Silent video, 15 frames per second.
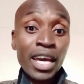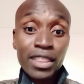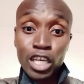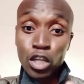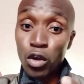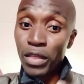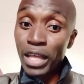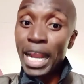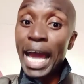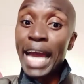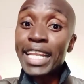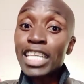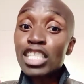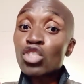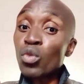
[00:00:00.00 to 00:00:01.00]
the law that I
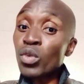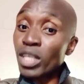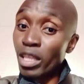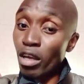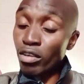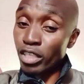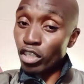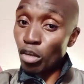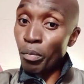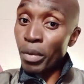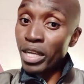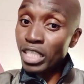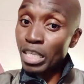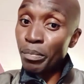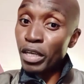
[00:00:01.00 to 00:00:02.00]
need 20,000 to
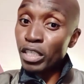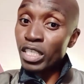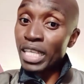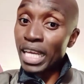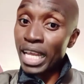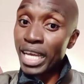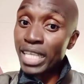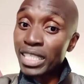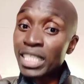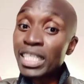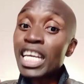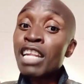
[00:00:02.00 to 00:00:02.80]
participate in elections.